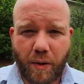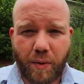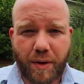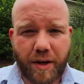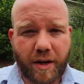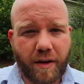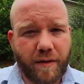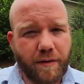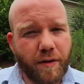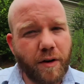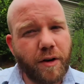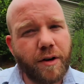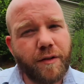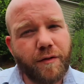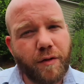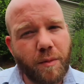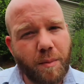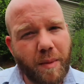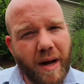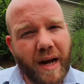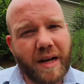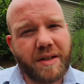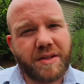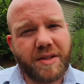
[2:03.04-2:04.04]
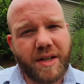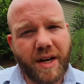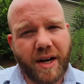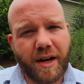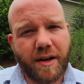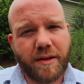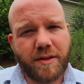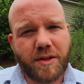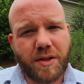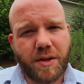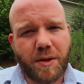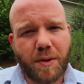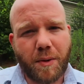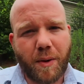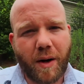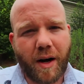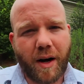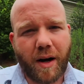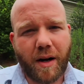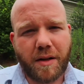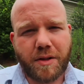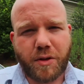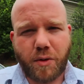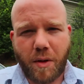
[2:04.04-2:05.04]
I want to convert it from mass air to
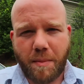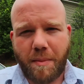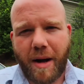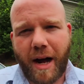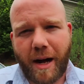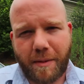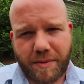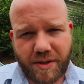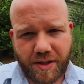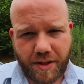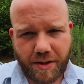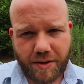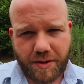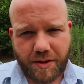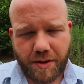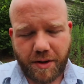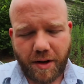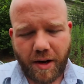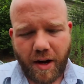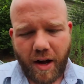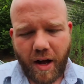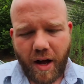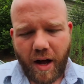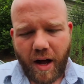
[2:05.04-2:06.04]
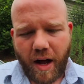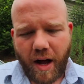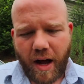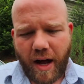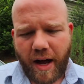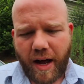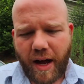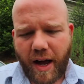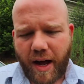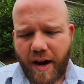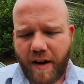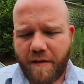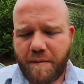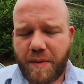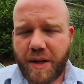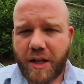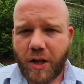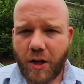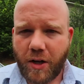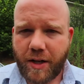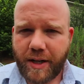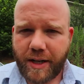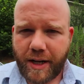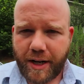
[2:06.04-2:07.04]
a map sensor, and I've been
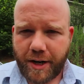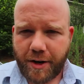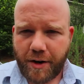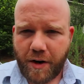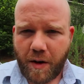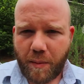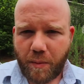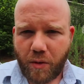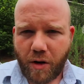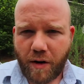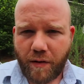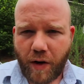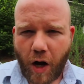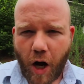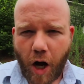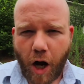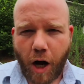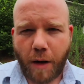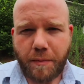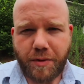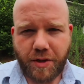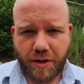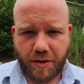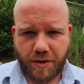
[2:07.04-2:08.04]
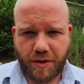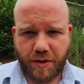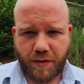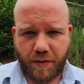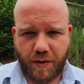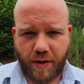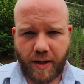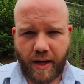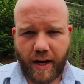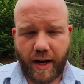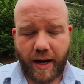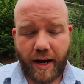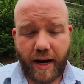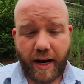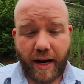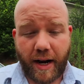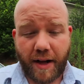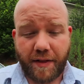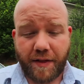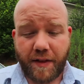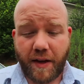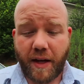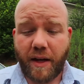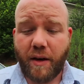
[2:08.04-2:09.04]
looking at a number of options for that. And I
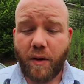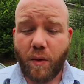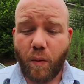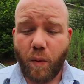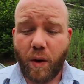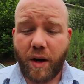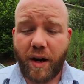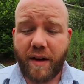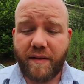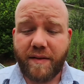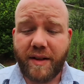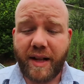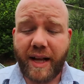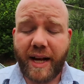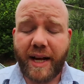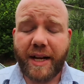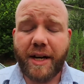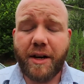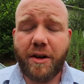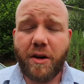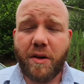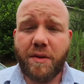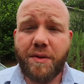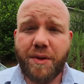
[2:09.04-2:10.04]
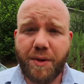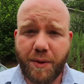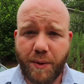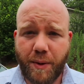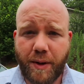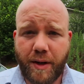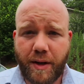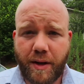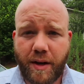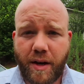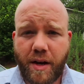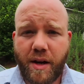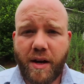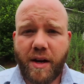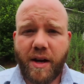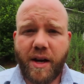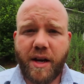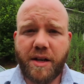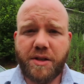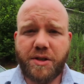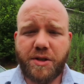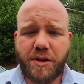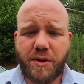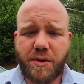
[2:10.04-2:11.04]
think what I've landed on doing
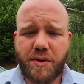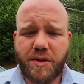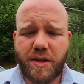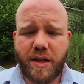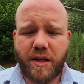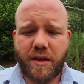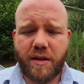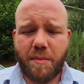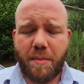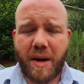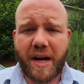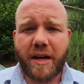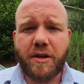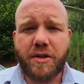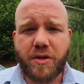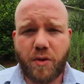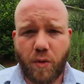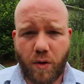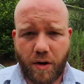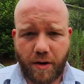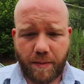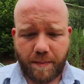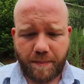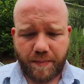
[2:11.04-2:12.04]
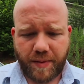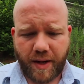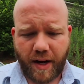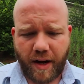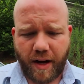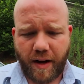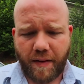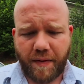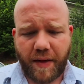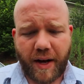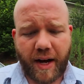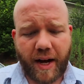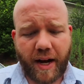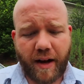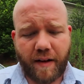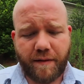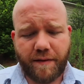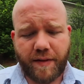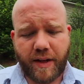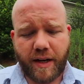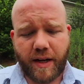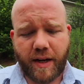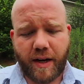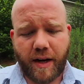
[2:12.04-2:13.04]
is using the Mega Squirt. They
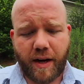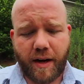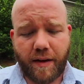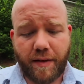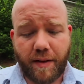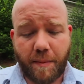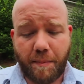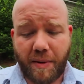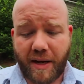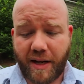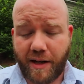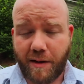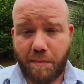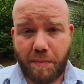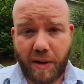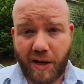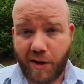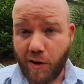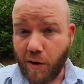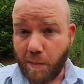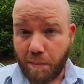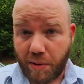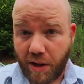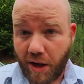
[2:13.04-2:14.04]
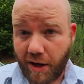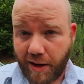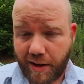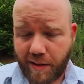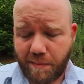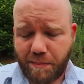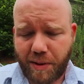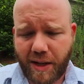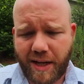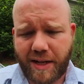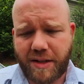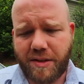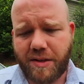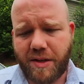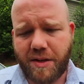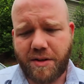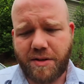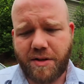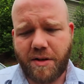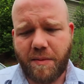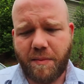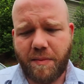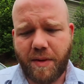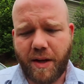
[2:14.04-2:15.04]
have the PNP or plug and play
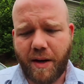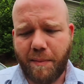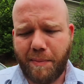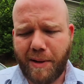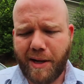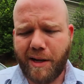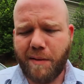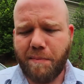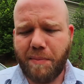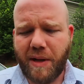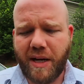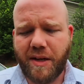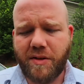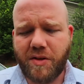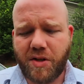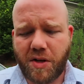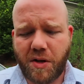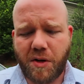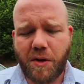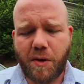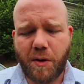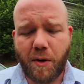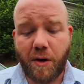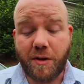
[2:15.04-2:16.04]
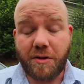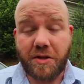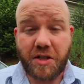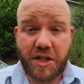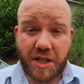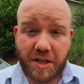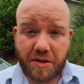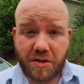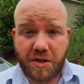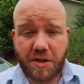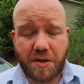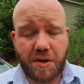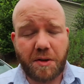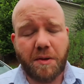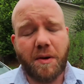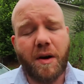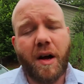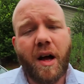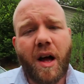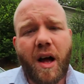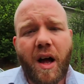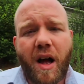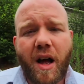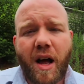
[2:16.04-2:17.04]
system. The PNP 2 or Gen 2
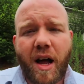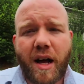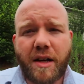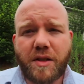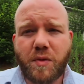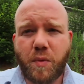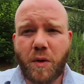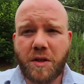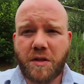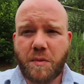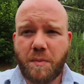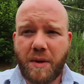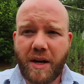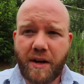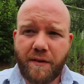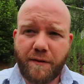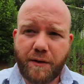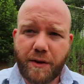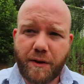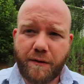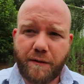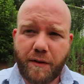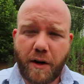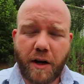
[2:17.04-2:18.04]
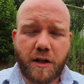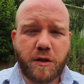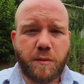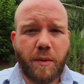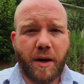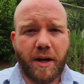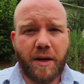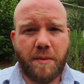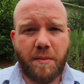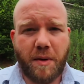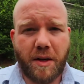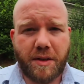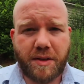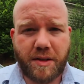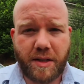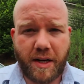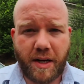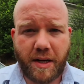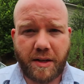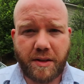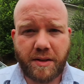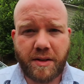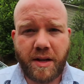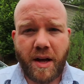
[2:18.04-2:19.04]
is what's made for the Fox Body
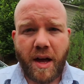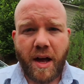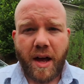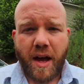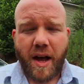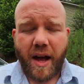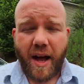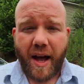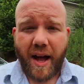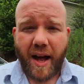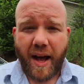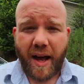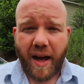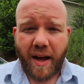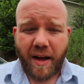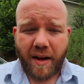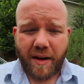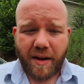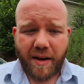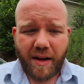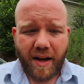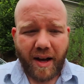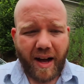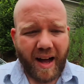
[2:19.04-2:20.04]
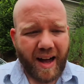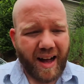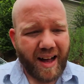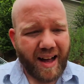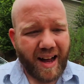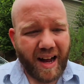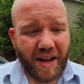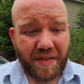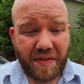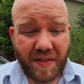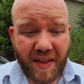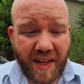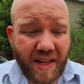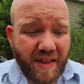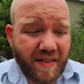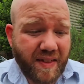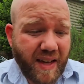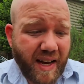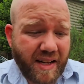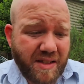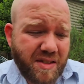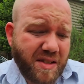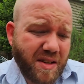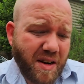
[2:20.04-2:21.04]
Mustangs, and I think
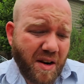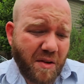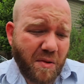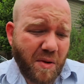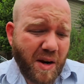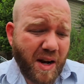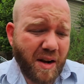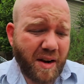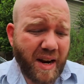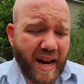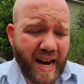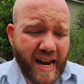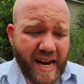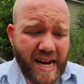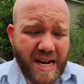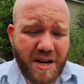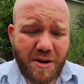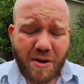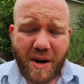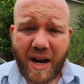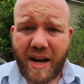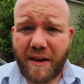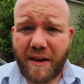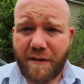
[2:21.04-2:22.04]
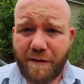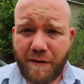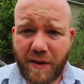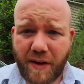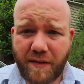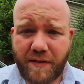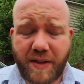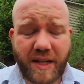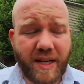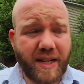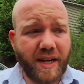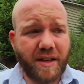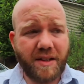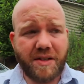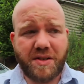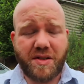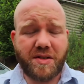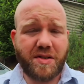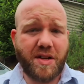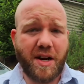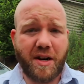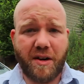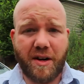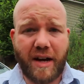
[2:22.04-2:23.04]
that's around $8 or $8.50. Now this
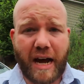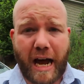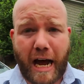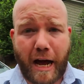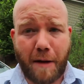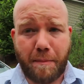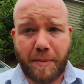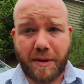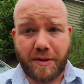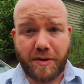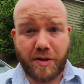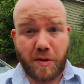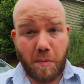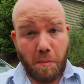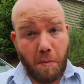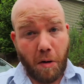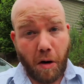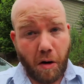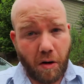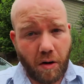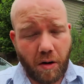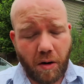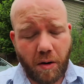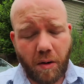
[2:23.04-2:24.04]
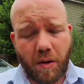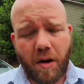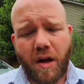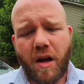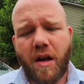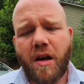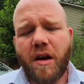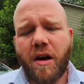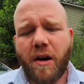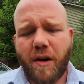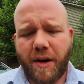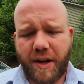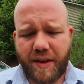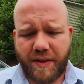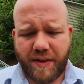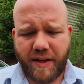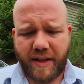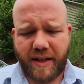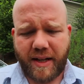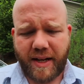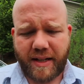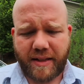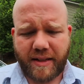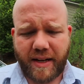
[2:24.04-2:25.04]
is not going to happen tomorrow or
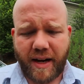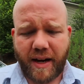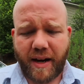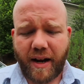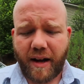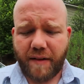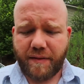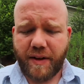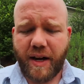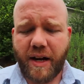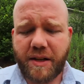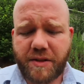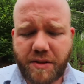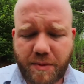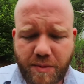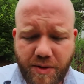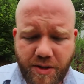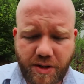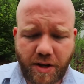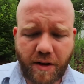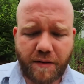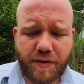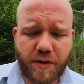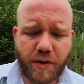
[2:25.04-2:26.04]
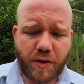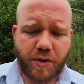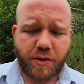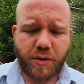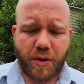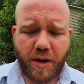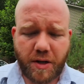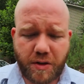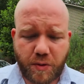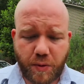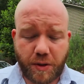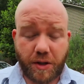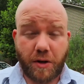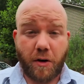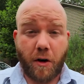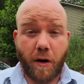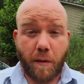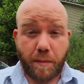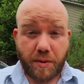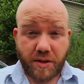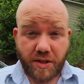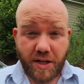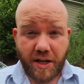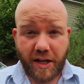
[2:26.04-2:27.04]
anything like that. I've got some stuff to address with the car.
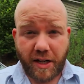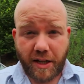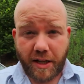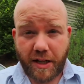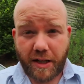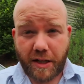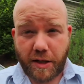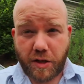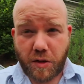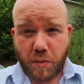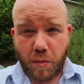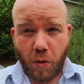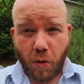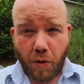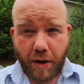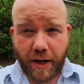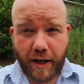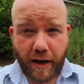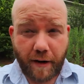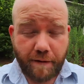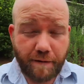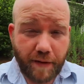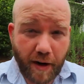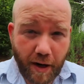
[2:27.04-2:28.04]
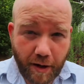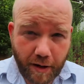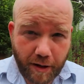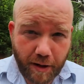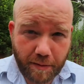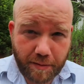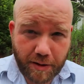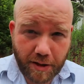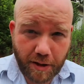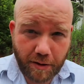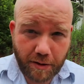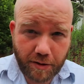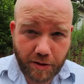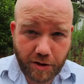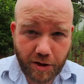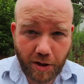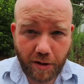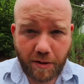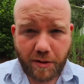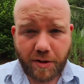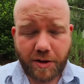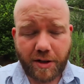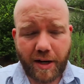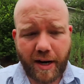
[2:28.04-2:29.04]
Particularly this morning, I fired it up to go to
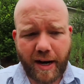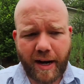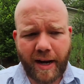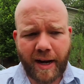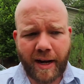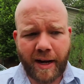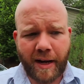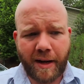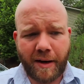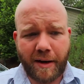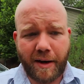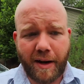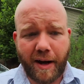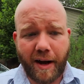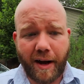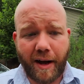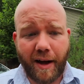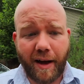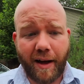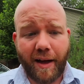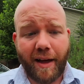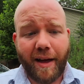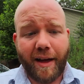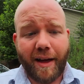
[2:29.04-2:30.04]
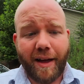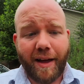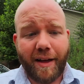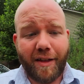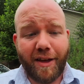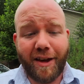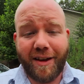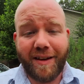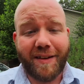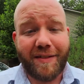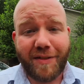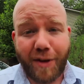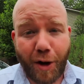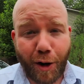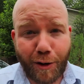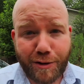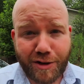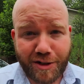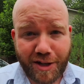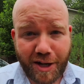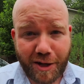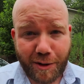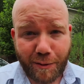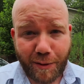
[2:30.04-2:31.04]
church, and the
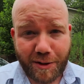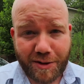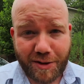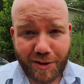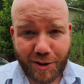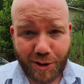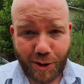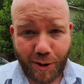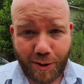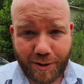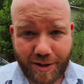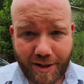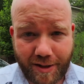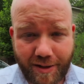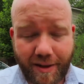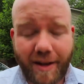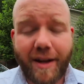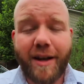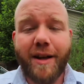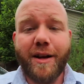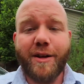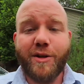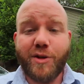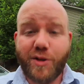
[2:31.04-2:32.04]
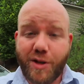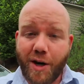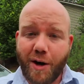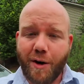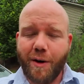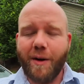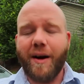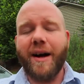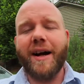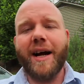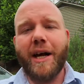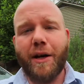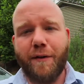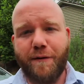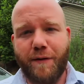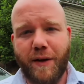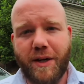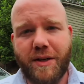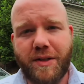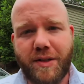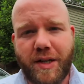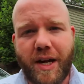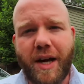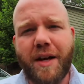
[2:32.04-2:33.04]
alternator wasn't charging, so I got to
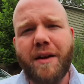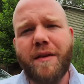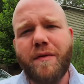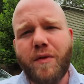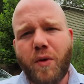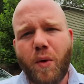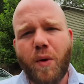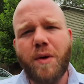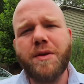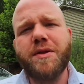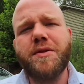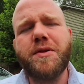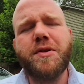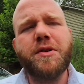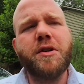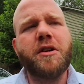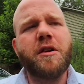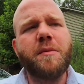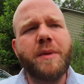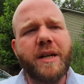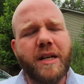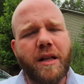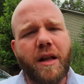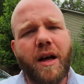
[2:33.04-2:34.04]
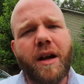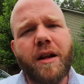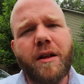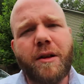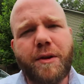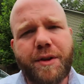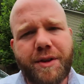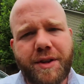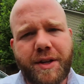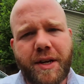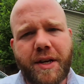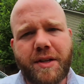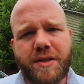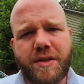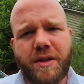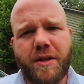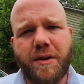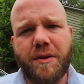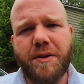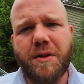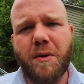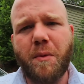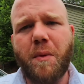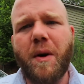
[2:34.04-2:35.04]
fix that. And of course there's going to be a lot of little things
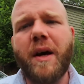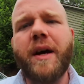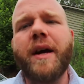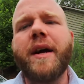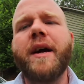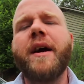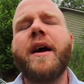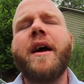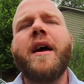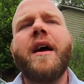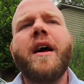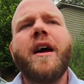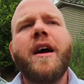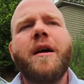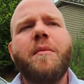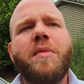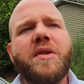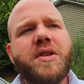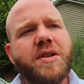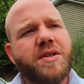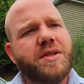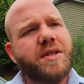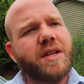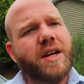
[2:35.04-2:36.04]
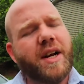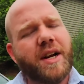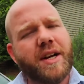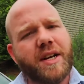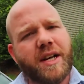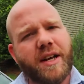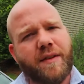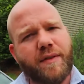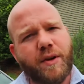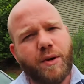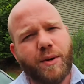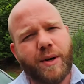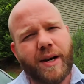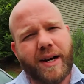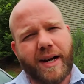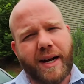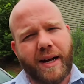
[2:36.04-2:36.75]
along the way, but just to kind of give you